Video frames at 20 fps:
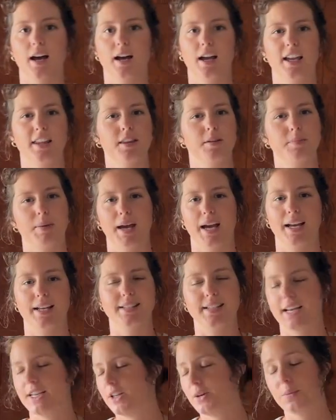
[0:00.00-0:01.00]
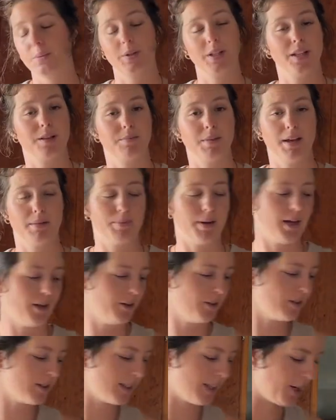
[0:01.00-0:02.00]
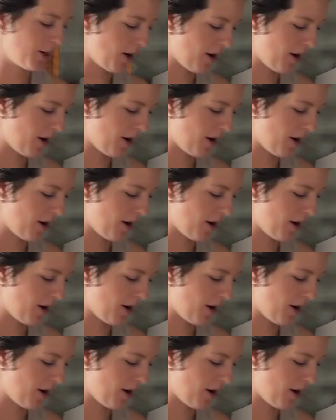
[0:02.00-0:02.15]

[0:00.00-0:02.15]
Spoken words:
In the past, I don't really make bagels that